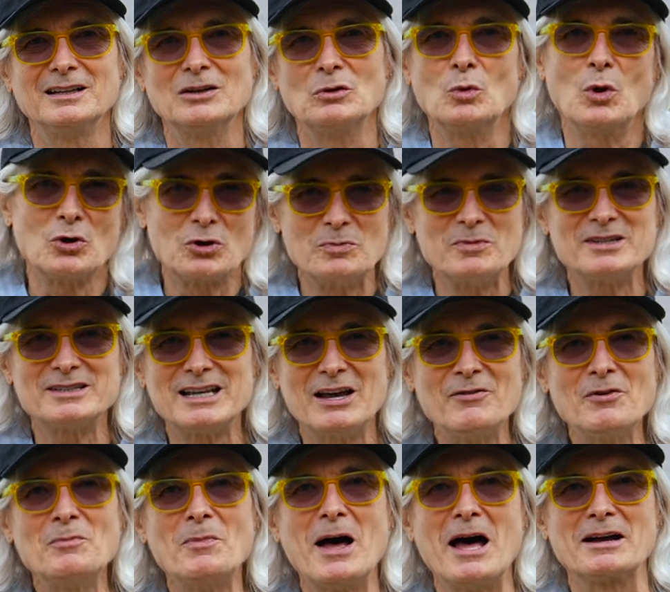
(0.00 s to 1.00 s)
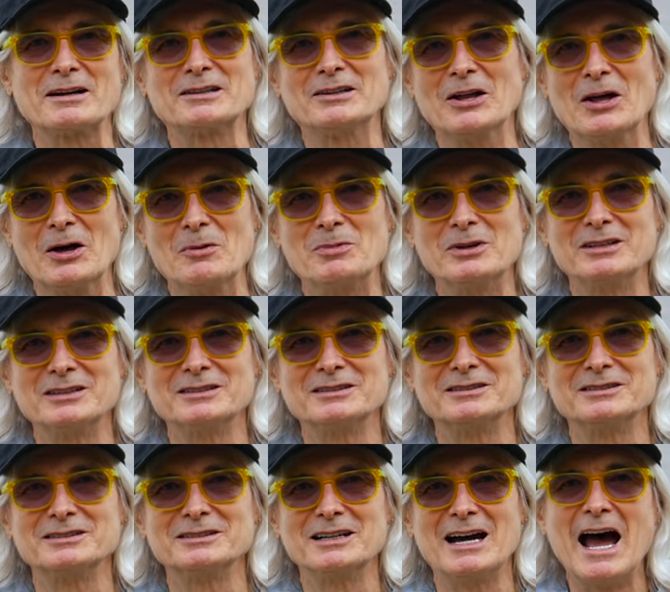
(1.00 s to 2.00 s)
Welcome to Seven Pot Club.
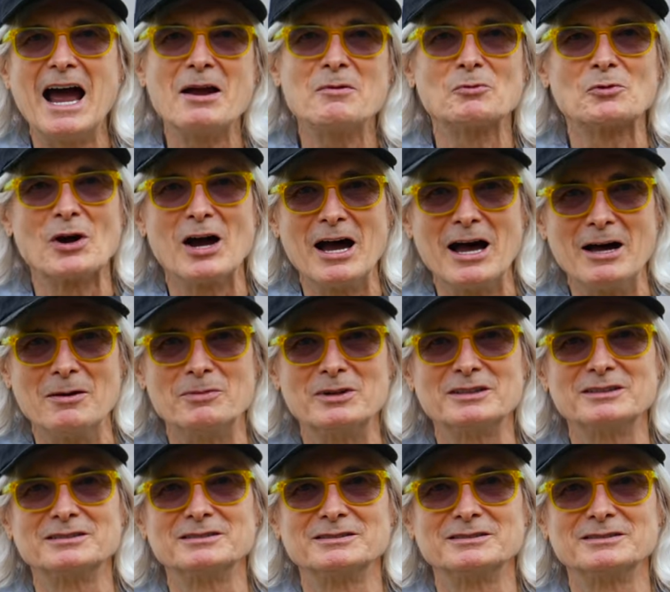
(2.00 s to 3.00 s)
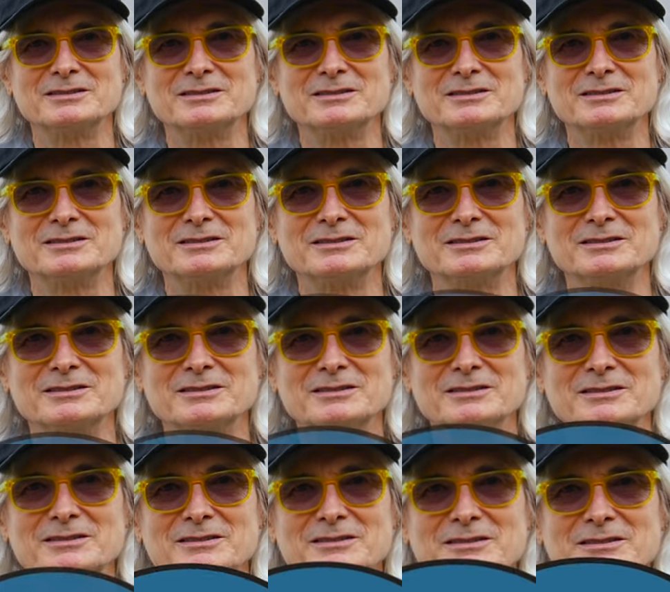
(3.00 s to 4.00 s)
I'm Rob. I
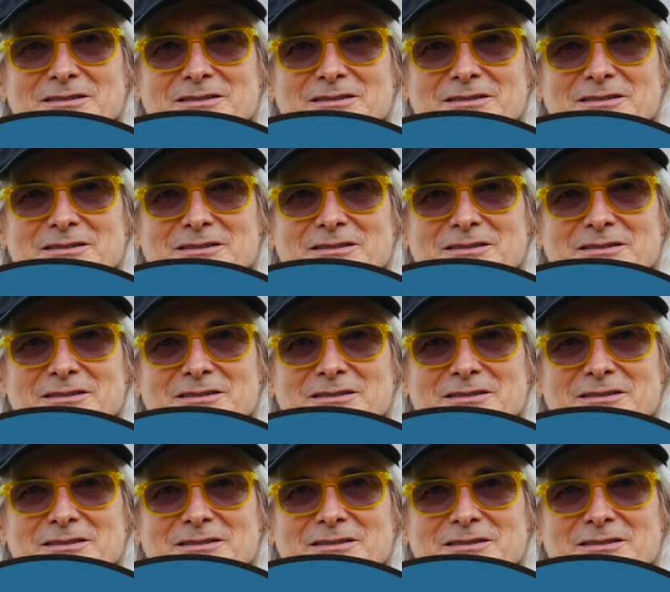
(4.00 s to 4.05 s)
grow